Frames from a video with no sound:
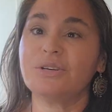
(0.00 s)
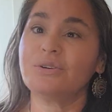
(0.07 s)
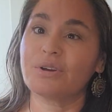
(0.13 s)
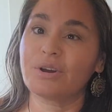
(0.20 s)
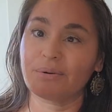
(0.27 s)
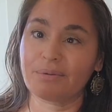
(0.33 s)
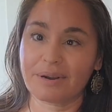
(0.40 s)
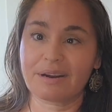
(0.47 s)
to
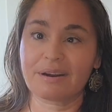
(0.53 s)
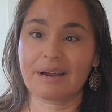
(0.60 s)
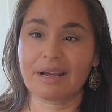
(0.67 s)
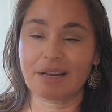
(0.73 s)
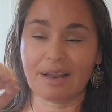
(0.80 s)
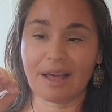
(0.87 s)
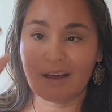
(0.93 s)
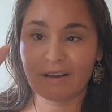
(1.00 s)
career
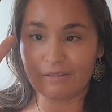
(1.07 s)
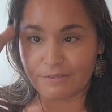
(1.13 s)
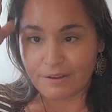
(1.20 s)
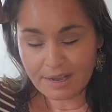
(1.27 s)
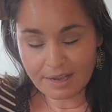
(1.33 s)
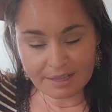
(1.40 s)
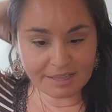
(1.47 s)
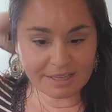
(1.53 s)
and love.
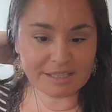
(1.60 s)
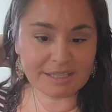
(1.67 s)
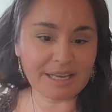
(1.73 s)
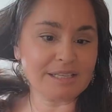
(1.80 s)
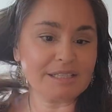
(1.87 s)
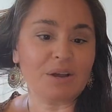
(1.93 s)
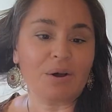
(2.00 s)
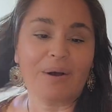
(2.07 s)
These
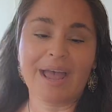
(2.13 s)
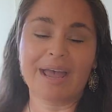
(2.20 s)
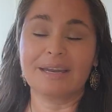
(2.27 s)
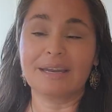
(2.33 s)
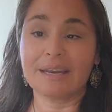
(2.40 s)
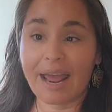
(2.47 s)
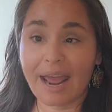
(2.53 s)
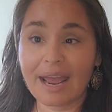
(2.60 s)
things go
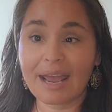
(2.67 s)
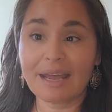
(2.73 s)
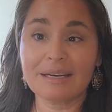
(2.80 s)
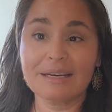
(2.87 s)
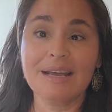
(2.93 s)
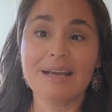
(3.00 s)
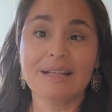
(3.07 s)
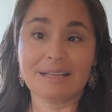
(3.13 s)
hand in
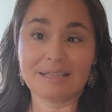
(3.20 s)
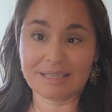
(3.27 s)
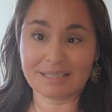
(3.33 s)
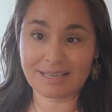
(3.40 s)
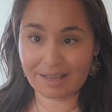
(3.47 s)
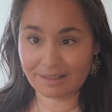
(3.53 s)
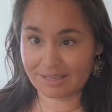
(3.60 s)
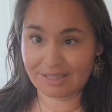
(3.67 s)
hand. This
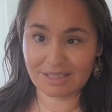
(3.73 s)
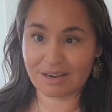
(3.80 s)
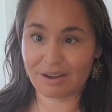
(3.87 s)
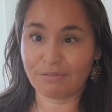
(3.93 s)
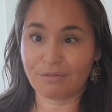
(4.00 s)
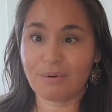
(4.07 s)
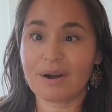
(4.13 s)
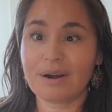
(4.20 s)
is how this
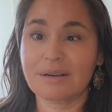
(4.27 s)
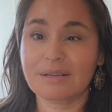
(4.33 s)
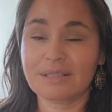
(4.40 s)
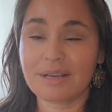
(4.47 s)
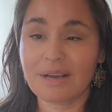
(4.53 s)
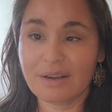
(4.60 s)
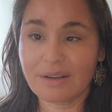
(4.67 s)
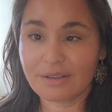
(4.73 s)
stuff
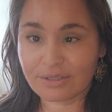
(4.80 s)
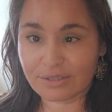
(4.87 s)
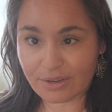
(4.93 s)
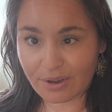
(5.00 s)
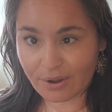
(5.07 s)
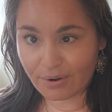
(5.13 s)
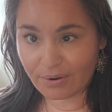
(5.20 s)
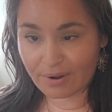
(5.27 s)
works.
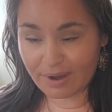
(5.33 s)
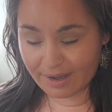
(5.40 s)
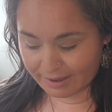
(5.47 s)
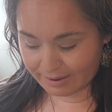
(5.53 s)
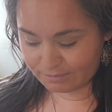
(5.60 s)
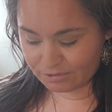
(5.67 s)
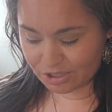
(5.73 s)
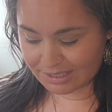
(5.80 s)
So,
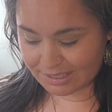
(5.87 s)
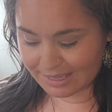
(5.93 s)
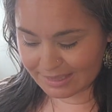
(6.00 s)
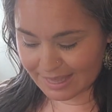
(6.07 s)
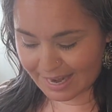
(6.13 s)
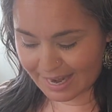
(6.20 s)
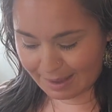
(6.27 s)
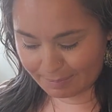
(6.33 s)
just let
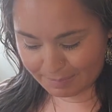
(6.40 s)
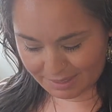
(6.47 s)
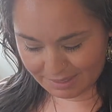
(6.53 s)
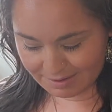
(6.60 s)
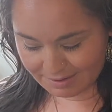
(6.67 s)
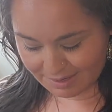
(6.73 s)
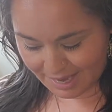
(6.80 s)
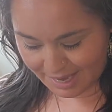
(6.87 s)
that
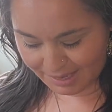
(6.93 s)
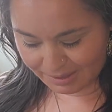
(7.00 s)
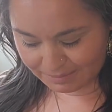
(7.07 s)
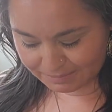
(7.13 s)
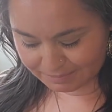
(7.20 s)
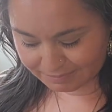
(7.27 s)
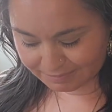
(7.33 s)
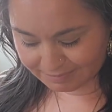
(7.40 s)
happen, okay?
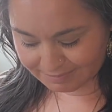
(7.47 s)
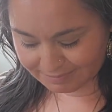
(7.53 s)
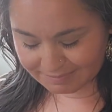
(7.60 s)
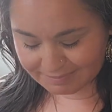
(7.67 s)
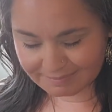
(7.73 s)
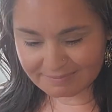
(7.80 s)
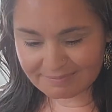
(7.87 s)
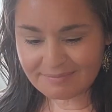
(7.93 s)

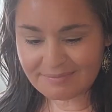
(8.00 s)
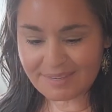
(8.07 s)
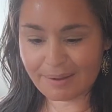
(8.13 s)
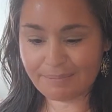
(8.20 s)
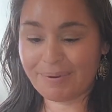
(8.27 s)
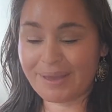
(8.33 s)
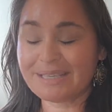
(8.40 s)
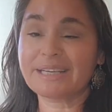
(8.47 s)

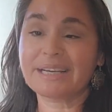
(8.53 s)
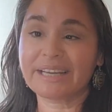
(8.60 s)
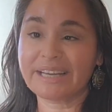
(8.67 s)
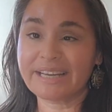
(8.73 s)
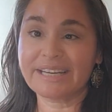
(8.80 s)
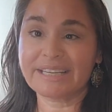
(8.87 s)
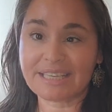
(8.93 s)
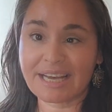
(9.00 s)
I'm basically
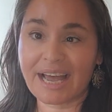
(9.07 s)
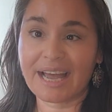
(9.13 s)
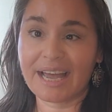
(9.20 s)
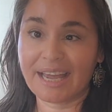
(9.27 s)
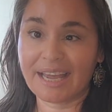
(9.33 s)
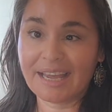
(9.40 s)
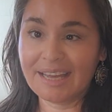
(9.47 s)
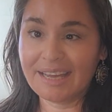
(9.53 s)
going to
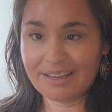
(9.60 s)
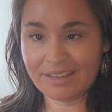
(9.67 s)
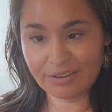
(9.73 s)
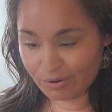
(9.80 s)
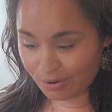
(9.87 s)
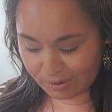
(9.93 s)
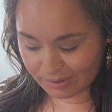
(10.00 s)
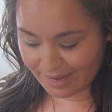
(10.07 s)
tie
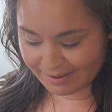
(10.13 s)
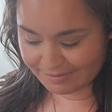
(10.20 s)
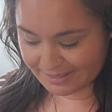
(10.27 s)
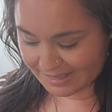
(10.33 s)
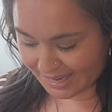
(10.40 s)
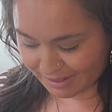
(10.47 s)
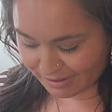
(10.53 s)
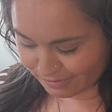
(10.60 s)
your whole life
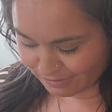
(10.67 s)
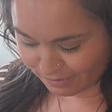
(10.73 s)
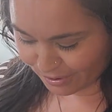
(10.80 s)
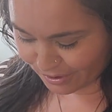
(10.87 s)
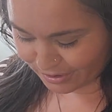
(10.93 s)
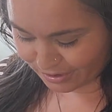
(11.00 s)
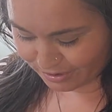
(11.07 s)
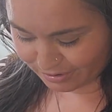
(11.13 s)
together
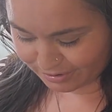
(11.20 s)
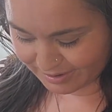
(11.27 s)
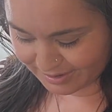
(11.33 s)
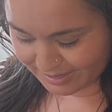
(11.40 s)
for you